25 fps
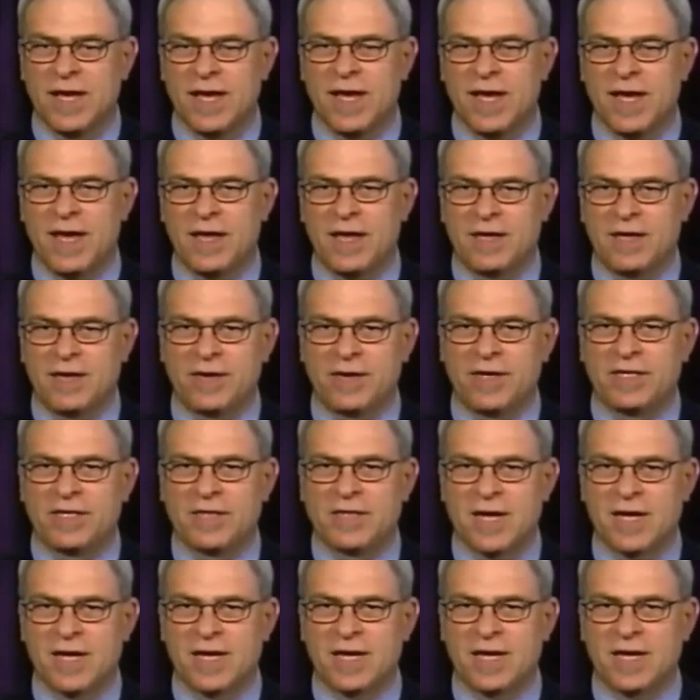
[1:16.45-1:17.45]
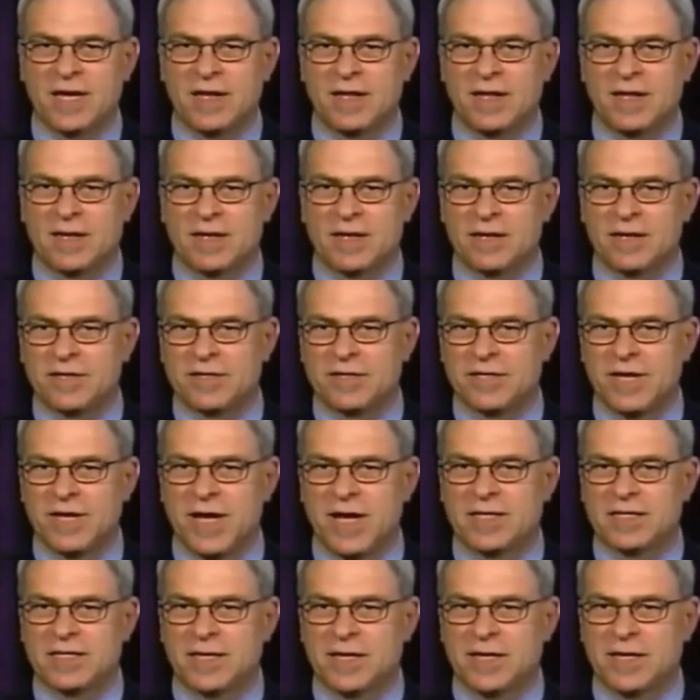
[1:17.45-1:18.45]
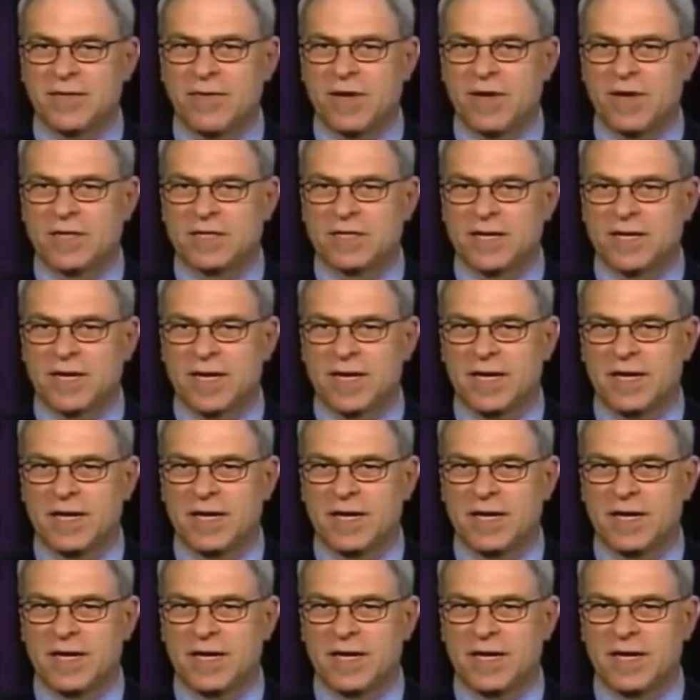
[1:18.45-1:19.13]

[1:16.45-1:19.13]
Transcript: and you know he's not getting the clear shots that he wants to get.